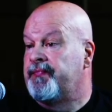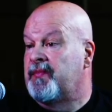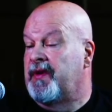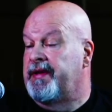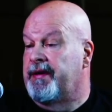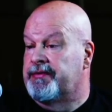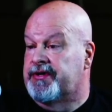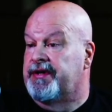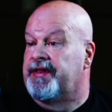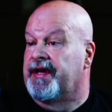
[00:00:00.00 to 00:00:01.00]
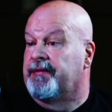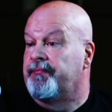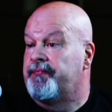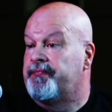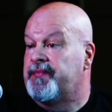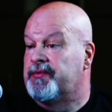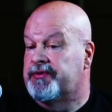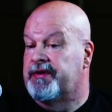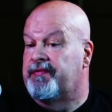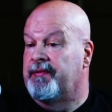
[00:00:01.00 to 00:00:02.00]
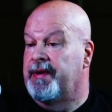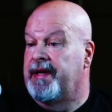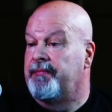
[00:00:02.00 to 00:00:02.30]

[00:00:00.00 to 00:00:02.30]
And that was a good thing. It was good for me.